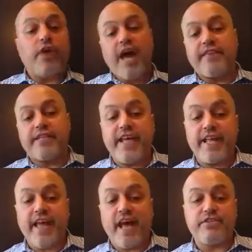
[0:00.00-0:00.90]
so we're
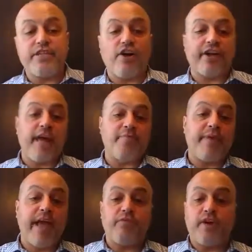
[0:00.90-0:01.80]
having a $10,000
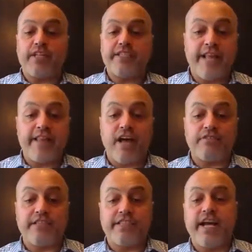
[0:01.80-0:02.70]
campaign run on
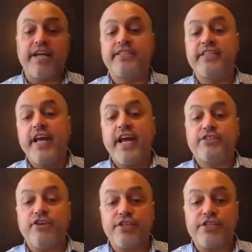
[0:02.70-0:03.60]
10,000 sites,
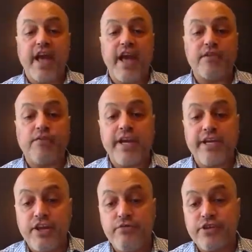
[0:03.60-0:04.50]
as long as you have
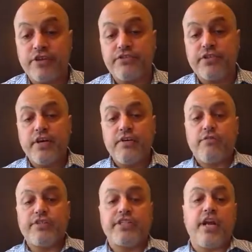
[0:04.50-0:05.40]
the right users,
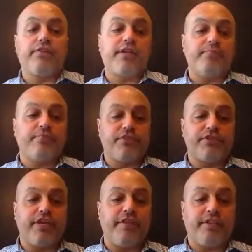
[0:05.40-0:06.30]
was
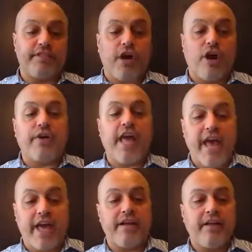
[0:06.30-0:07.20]
generally perceived as
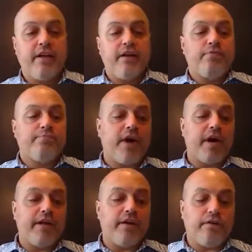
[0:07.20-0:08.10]
okay.
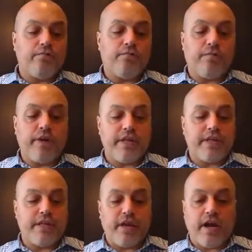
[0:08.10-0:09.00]
But
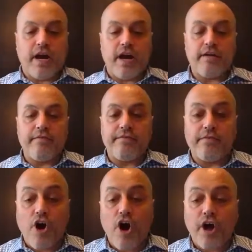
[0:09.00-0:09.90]
with
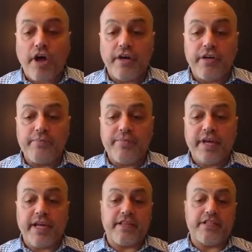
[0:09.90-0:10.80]
fraud
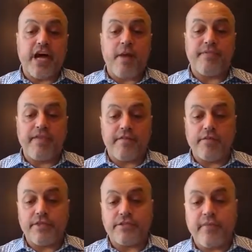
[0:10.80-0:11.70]
being at the top
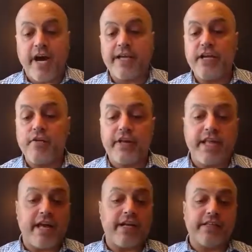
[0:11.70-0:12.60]
of everyone's mind,
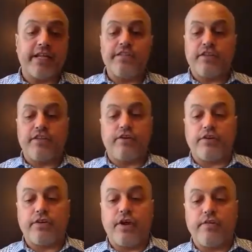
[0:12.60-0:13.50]
knowing that at least
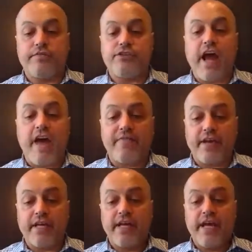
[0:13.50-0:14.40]
a third of
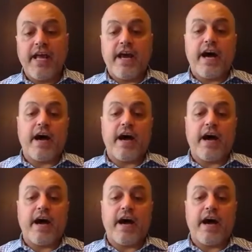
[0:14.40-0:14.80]
traffic,